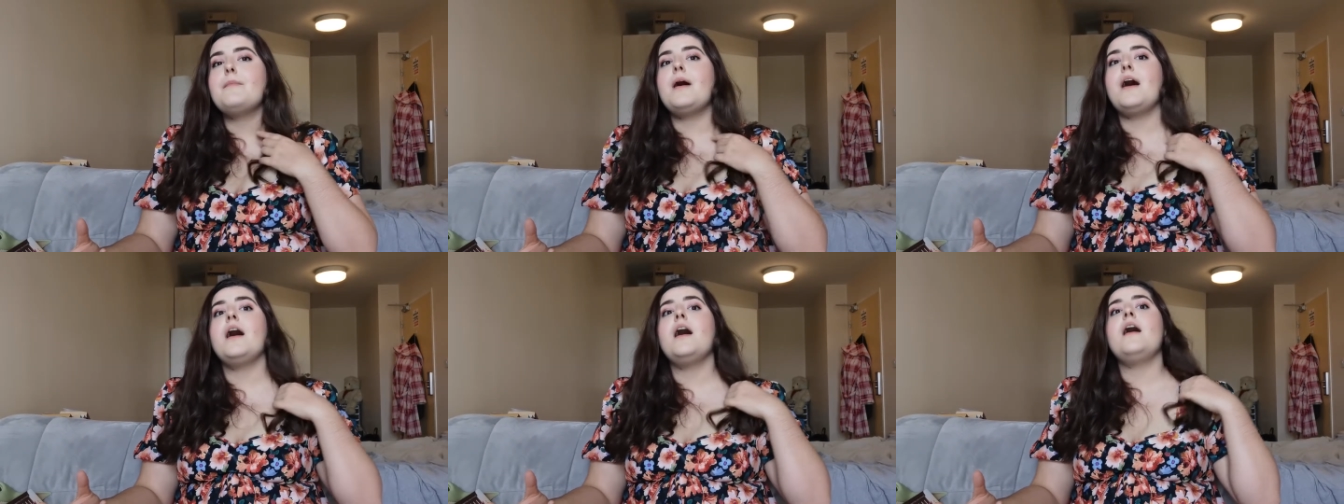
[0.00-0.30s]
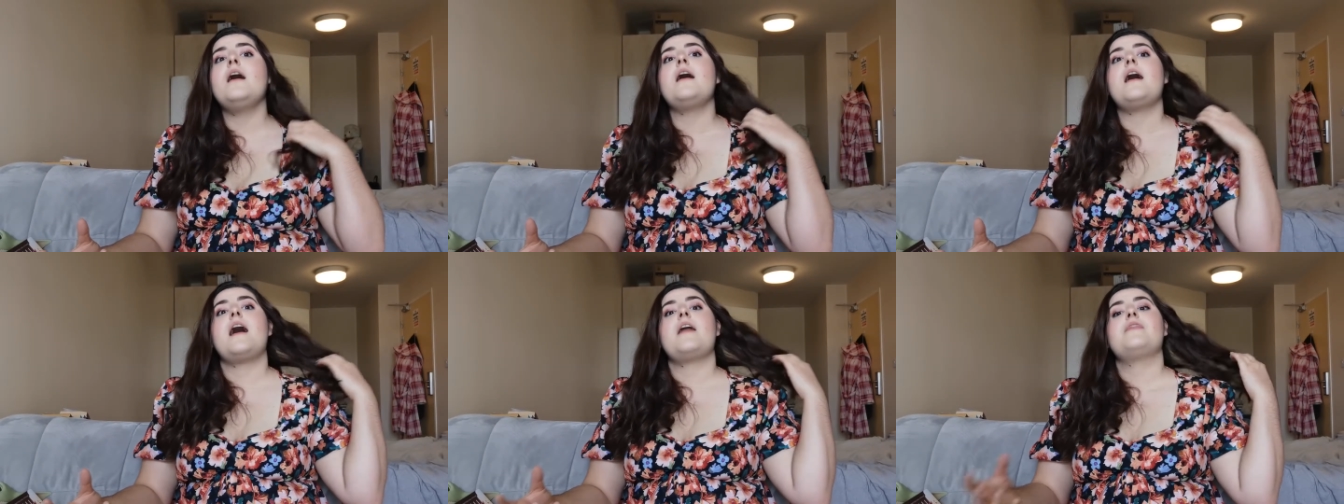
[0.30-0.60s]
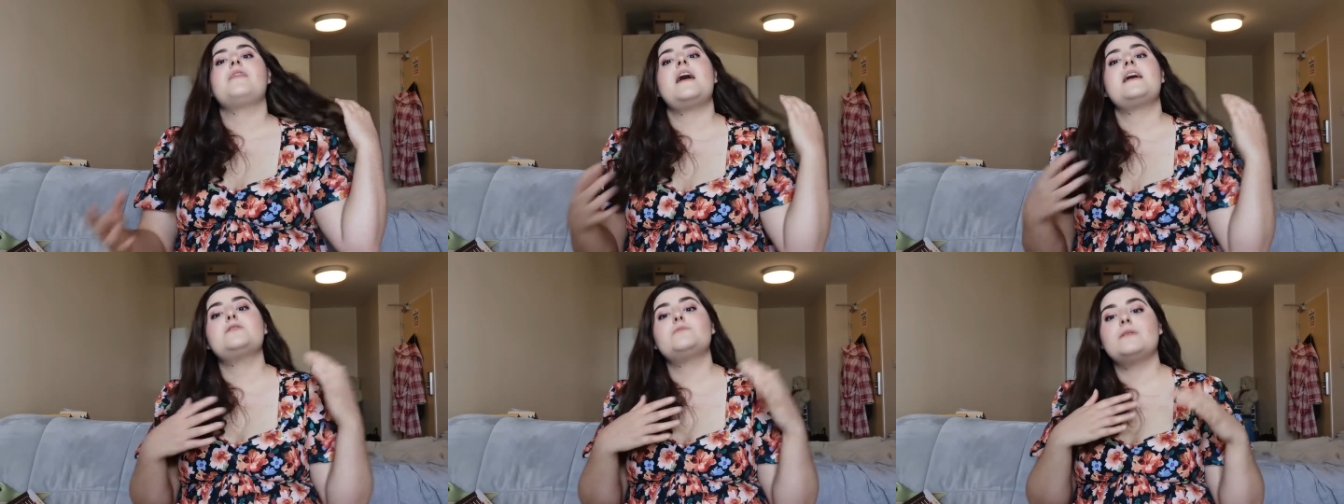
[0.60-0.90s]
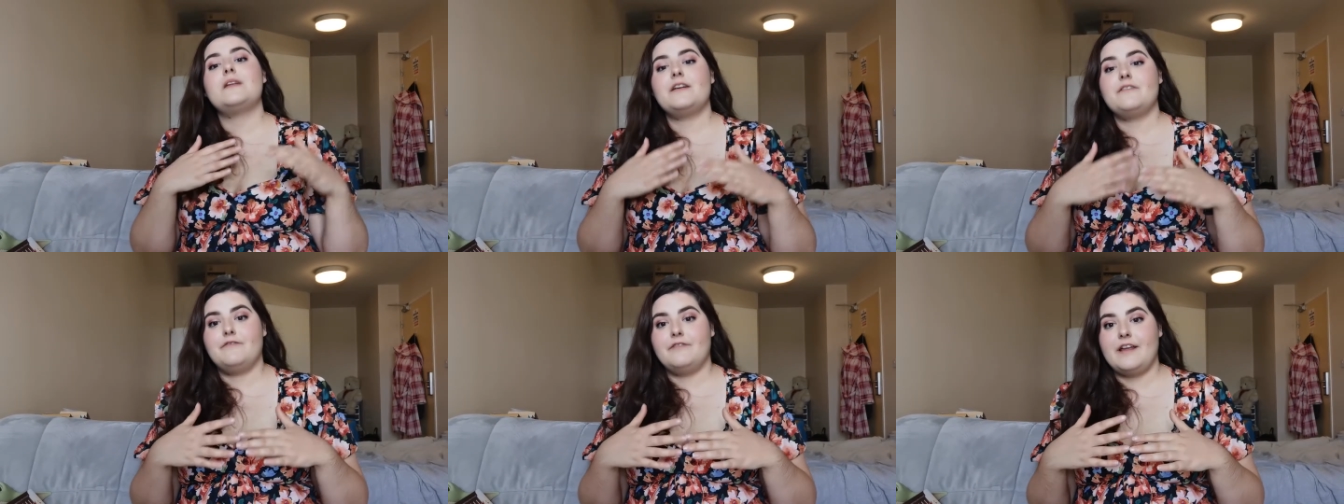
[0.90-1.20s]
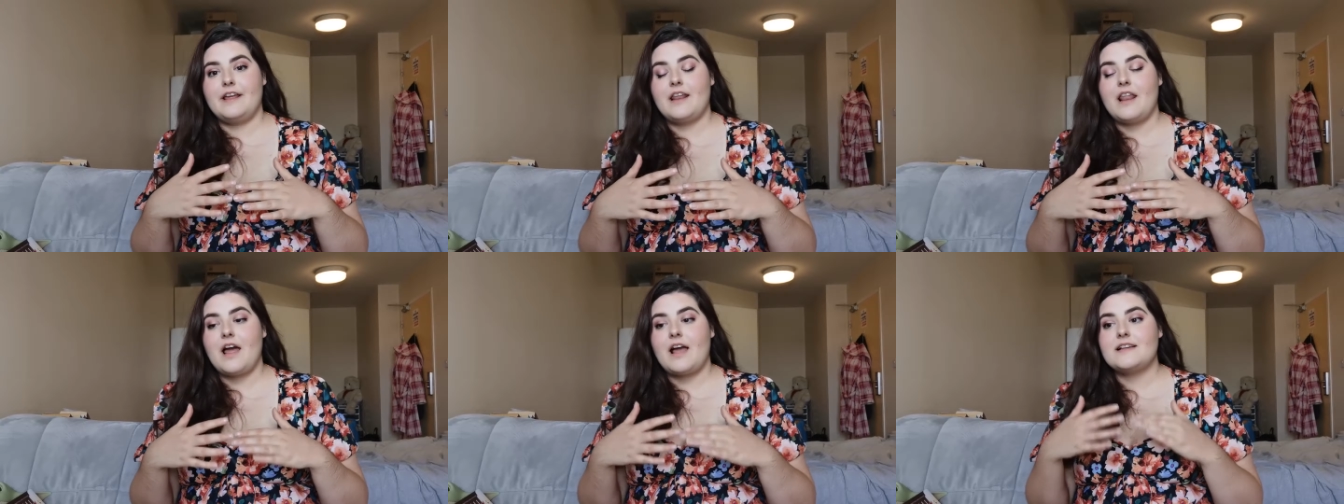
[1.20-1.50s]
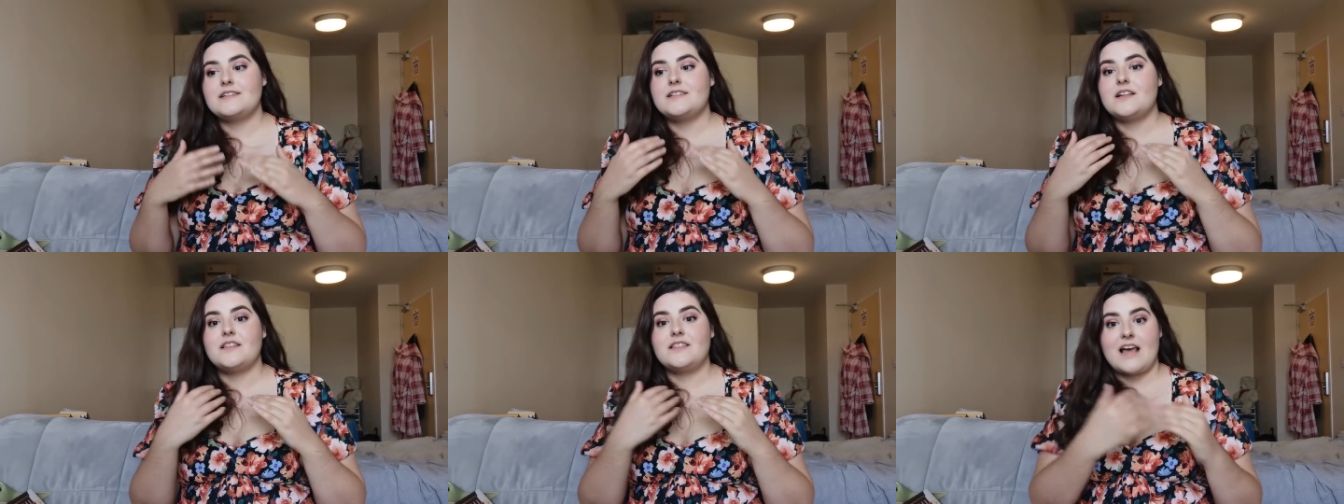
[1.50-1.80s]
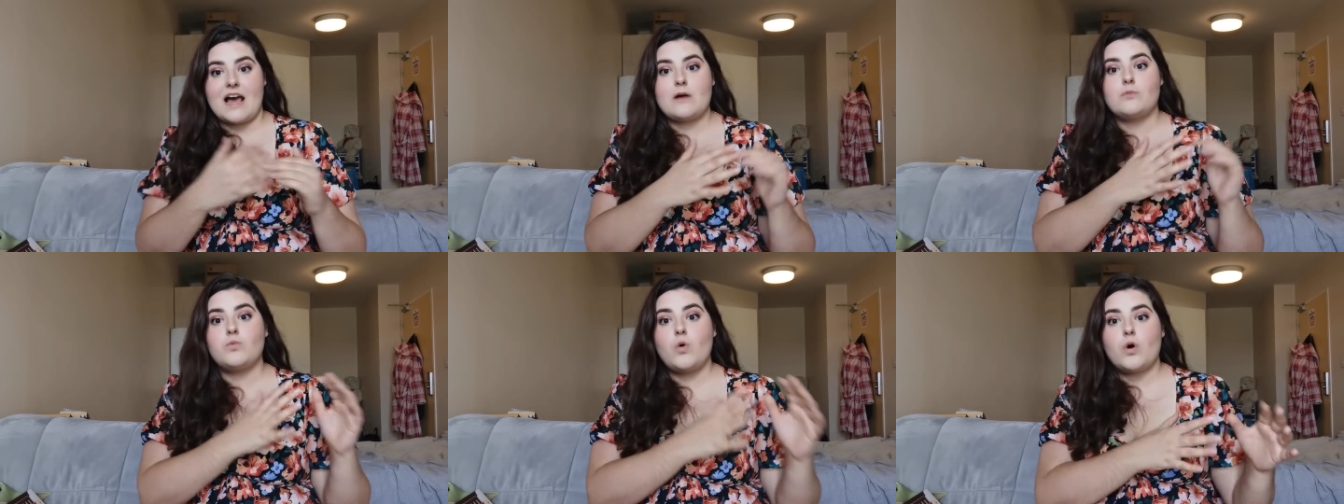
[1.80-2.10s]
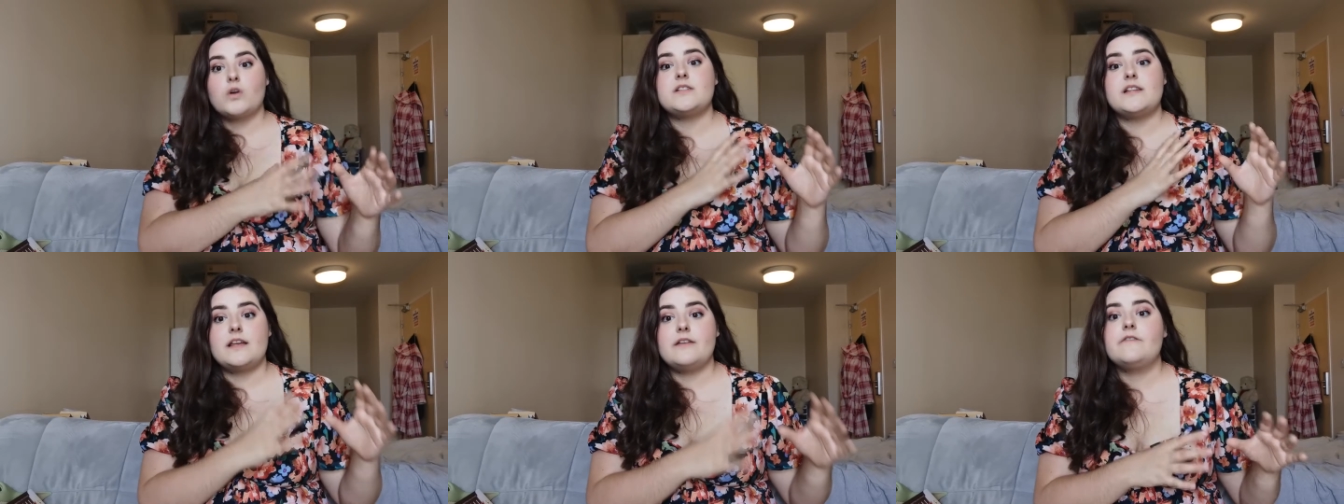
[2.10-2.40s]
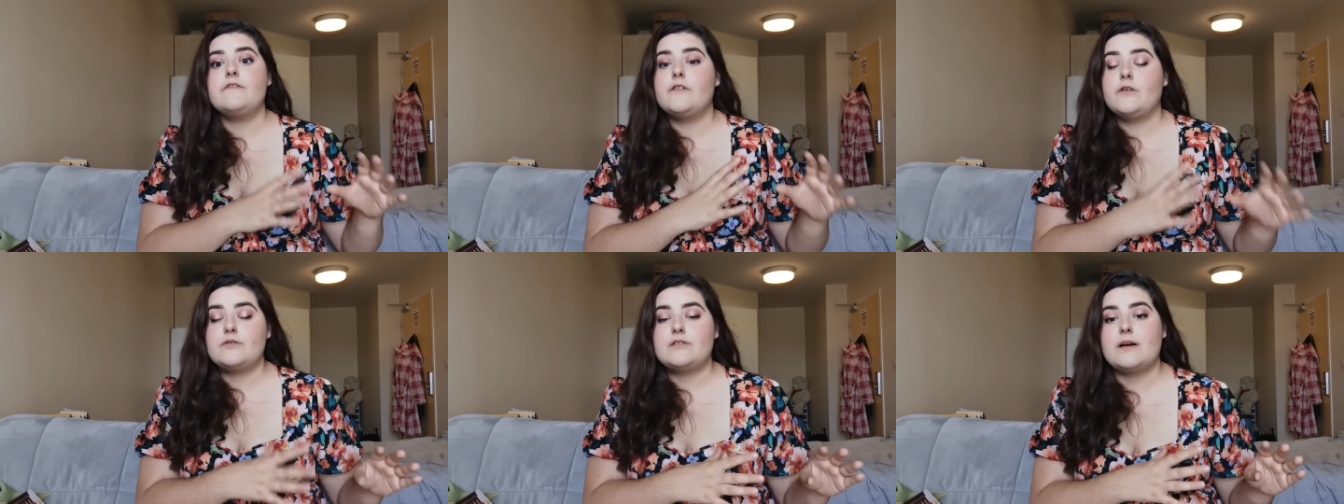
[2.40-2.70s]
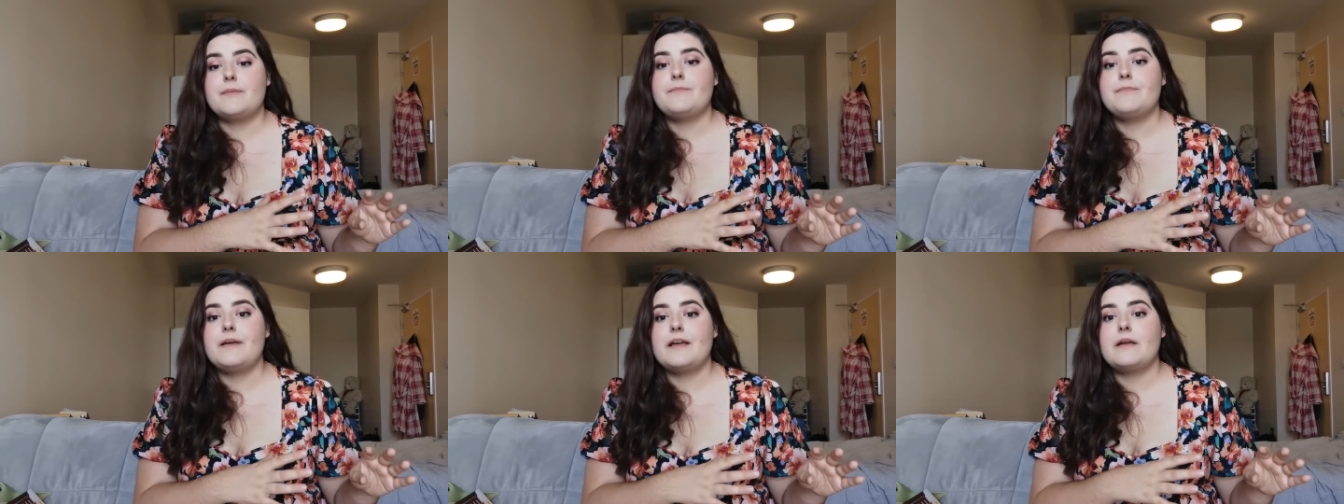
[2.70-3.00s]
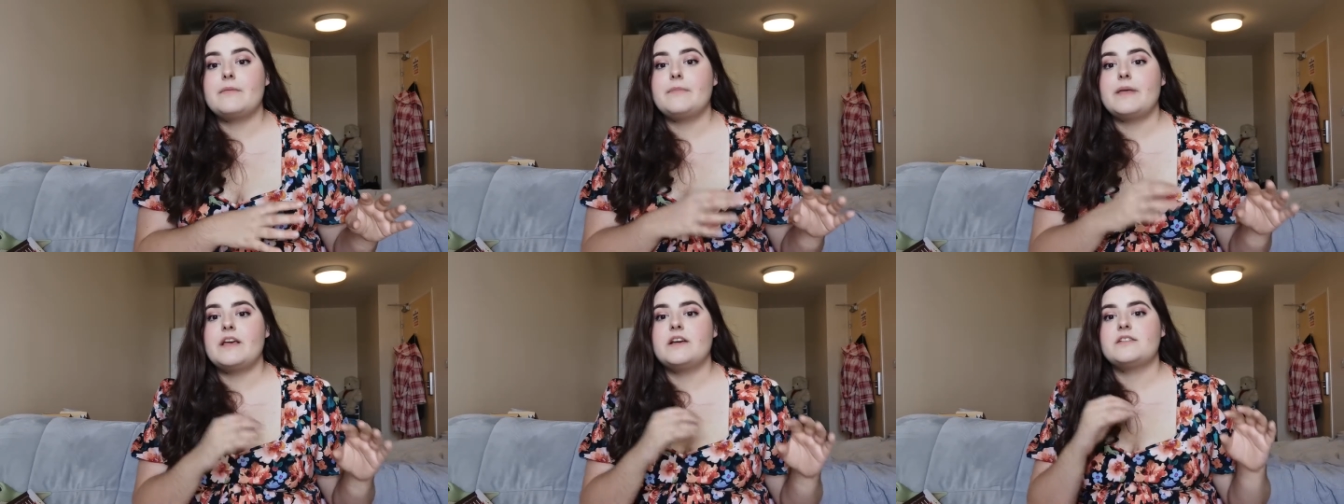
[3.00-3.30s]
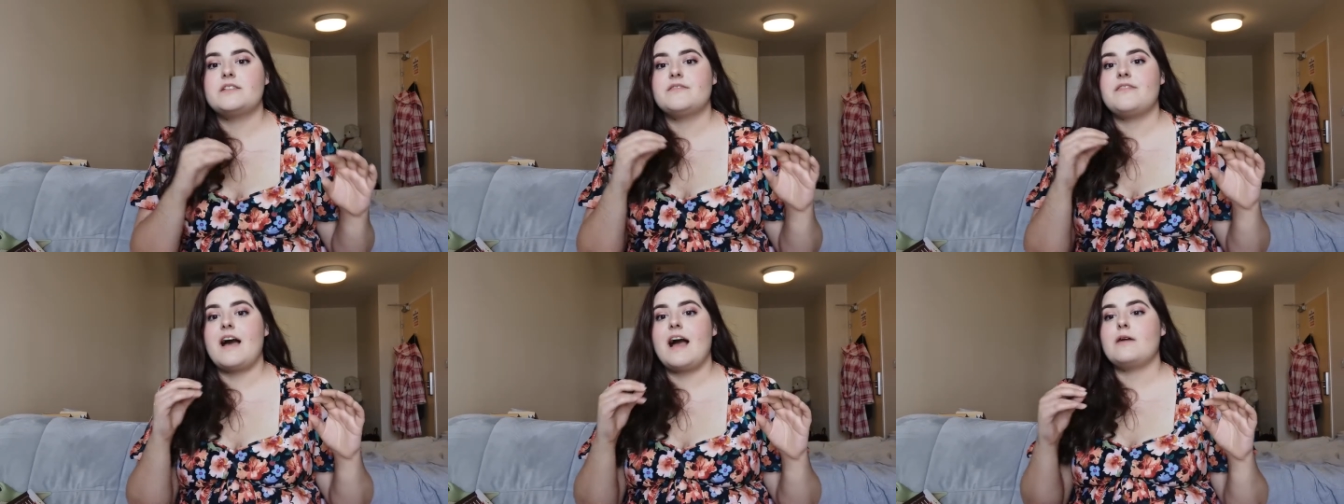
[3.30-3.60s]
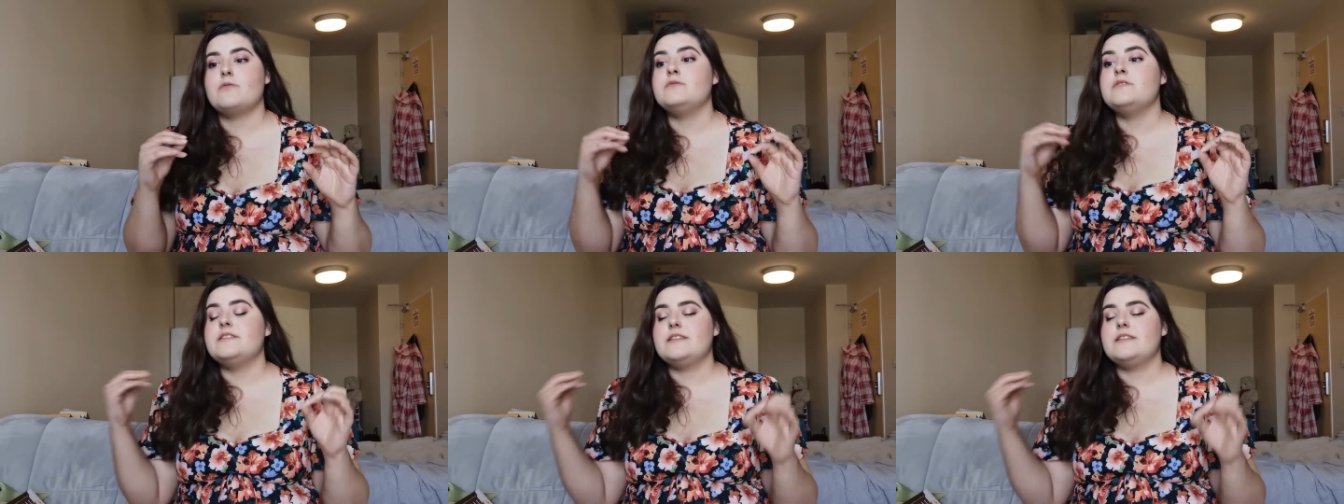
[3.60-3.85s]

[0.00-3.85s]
part, and that's when I realized that that was info dumping because of how